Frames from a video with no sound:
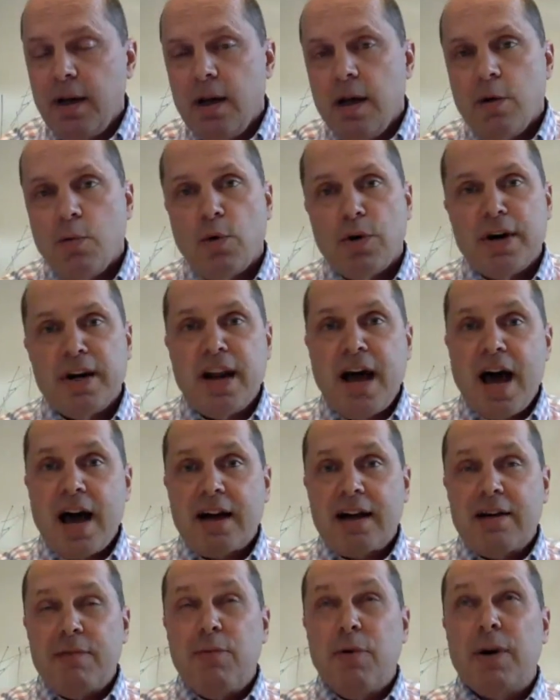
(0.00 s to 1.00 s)

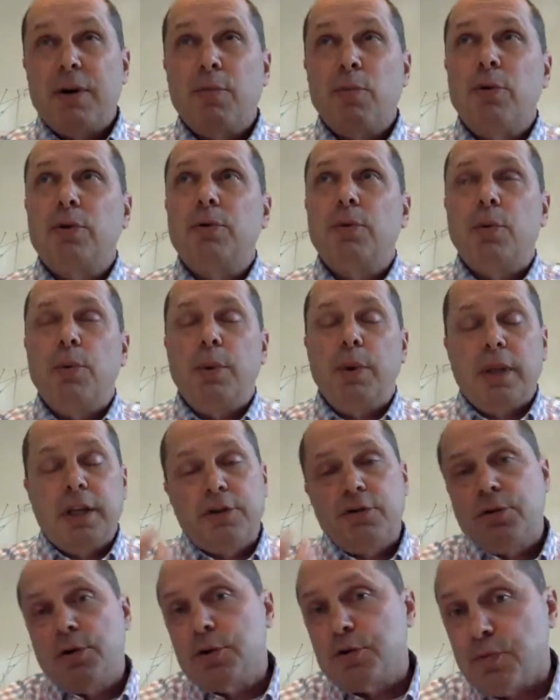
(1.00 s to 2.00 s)
We'll
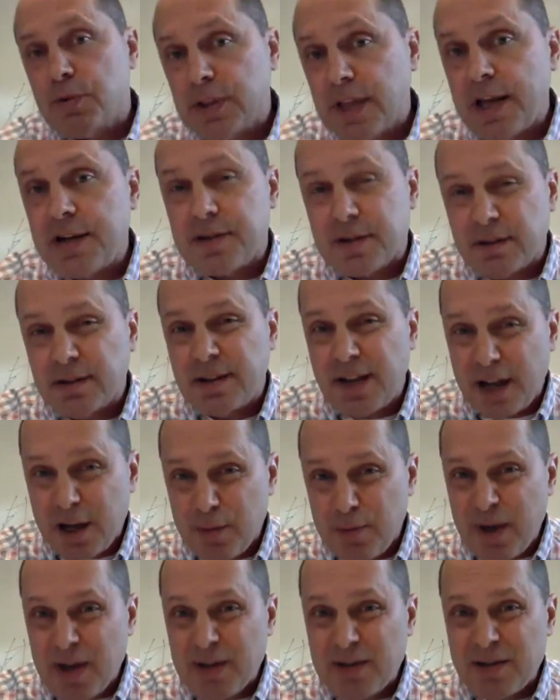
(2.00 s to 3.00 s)
introduce relational
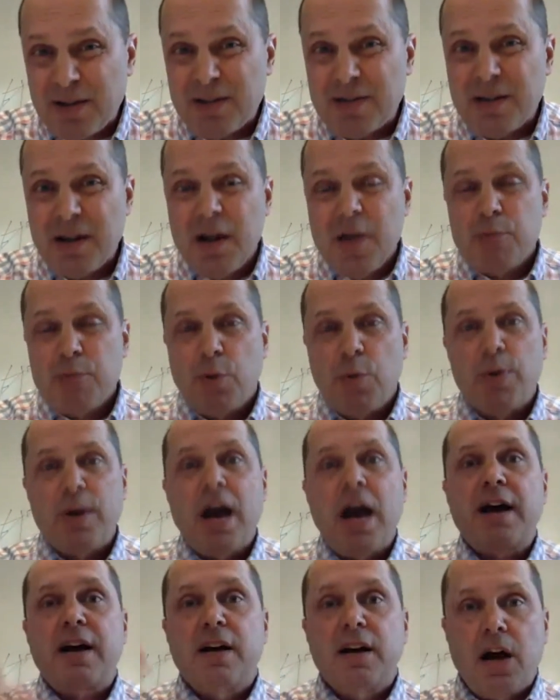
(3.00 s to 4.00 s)
databases, but we're not
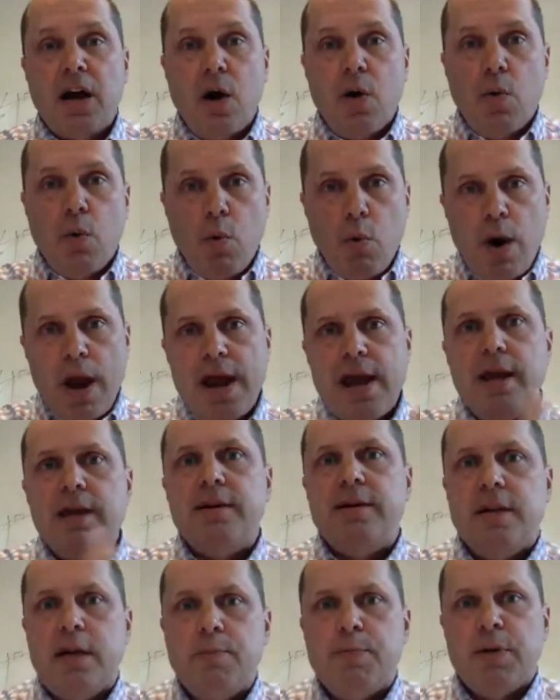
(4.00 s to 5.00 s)
going to go way
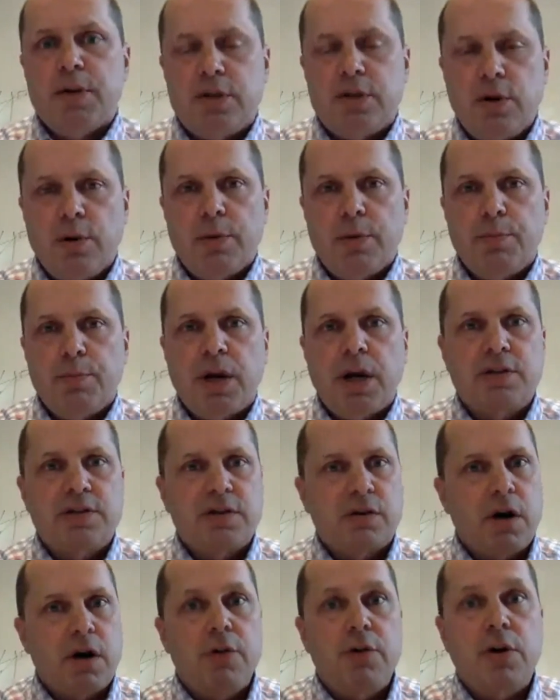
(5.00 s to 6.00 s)
deep into it, because there
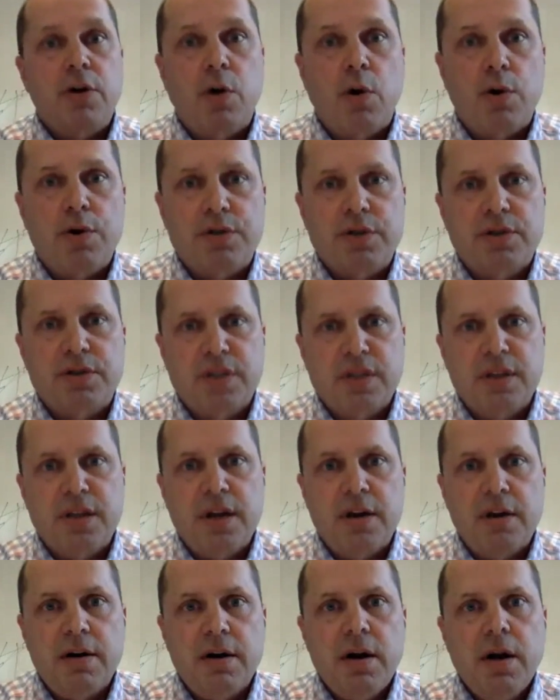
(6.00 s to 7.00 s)
are other courses in
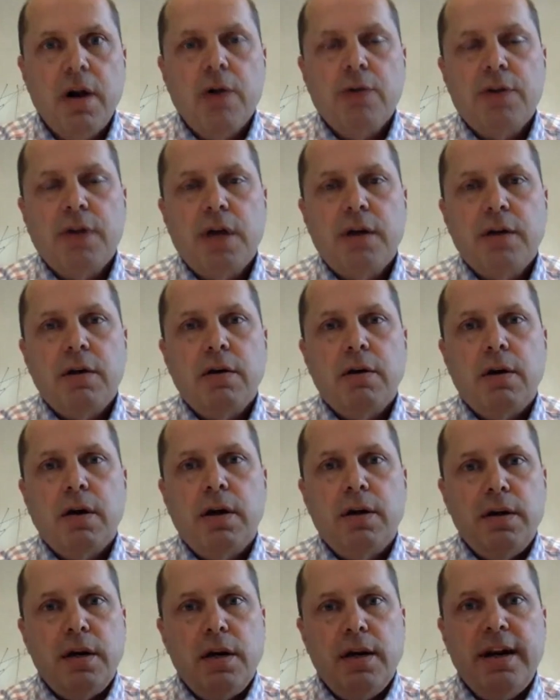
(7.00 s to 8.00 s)
there that
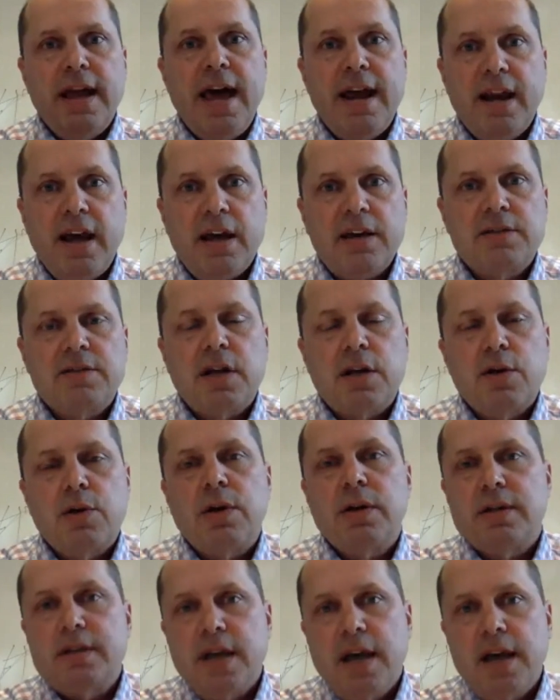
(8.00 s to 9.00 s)
in edX that you
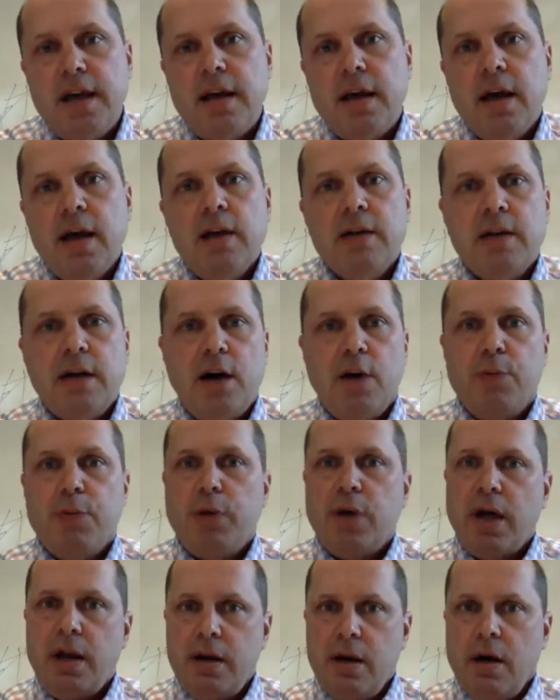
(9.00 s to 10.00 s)
can take to help
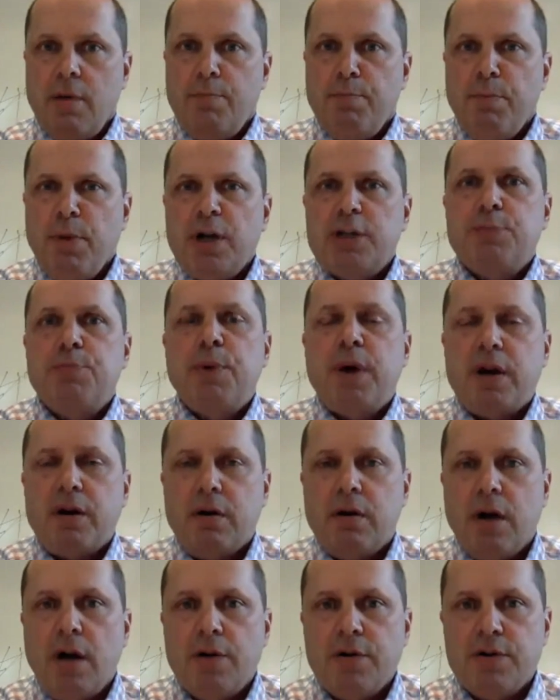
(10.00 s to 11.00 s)
you get a much
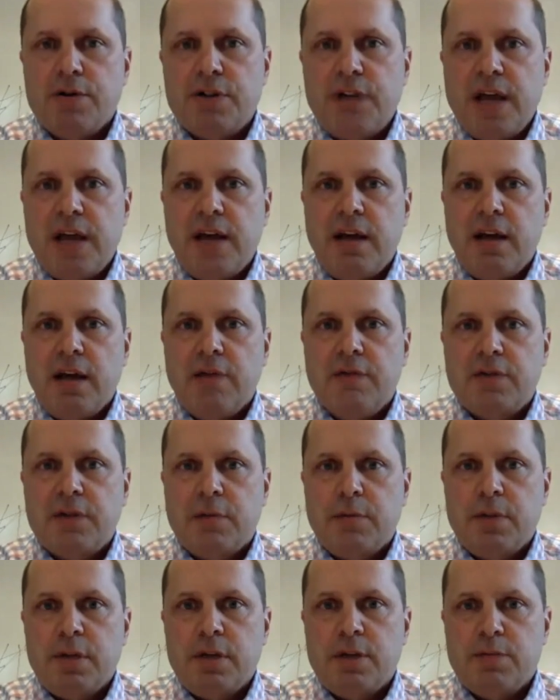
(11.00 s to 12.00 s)
better understanding of
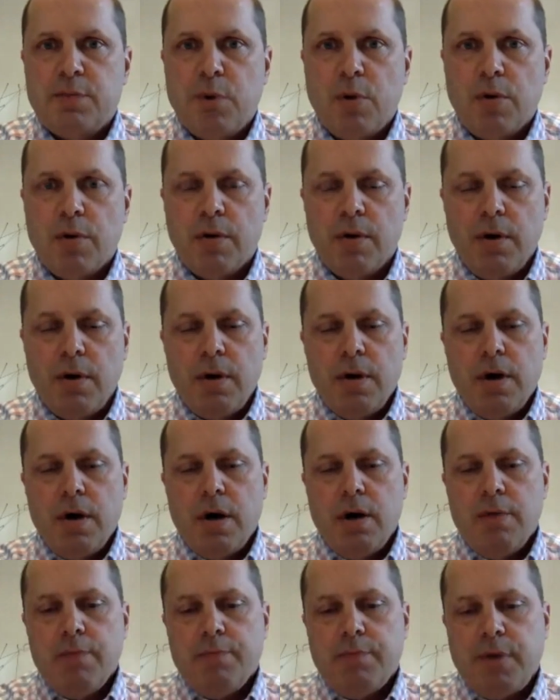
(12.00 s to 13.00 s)
some of these more
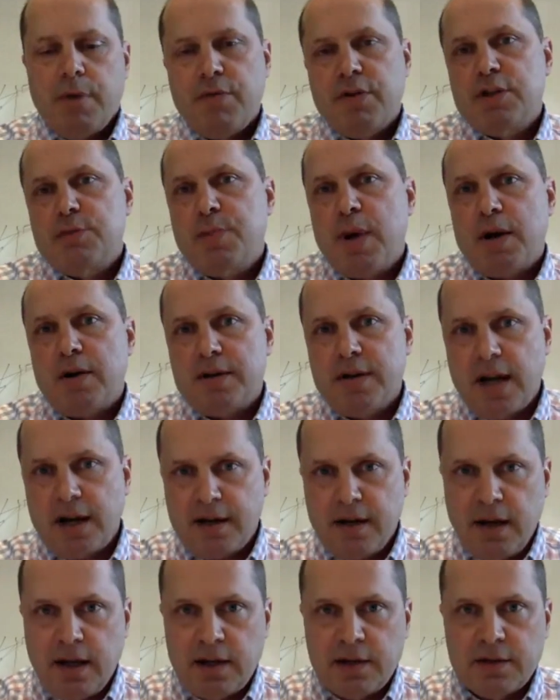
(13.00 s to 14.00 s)
of these better
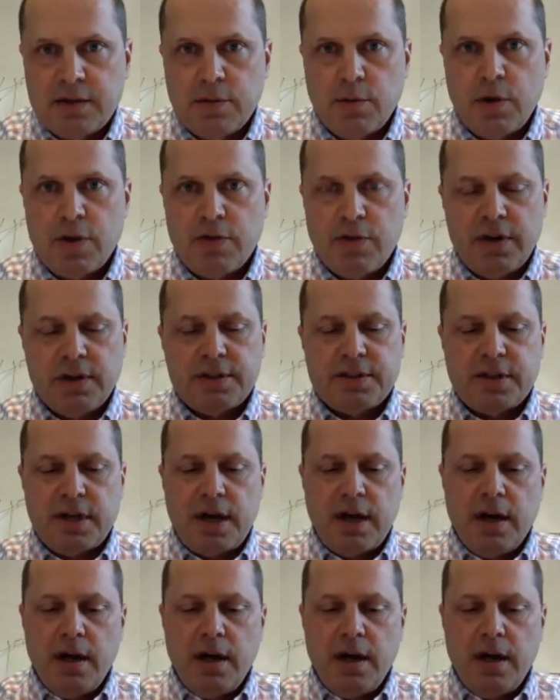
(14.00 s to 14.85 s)
techniques, whether it's